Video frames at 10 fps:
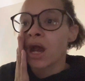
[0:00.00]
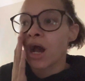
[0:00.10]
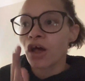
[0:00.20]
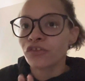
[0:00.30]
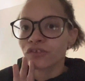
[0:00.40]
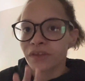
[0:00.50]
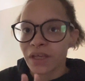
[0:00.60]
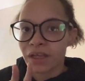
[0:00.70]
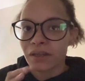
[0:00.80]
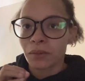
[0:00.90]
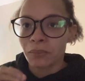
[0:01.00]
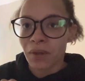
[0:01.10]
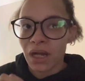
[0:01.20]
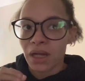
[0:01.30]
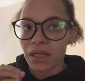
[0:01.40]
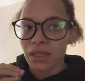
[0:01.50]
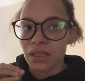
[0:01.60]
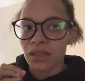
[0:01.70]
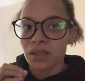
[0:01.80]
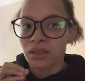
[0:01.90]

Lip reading: other than my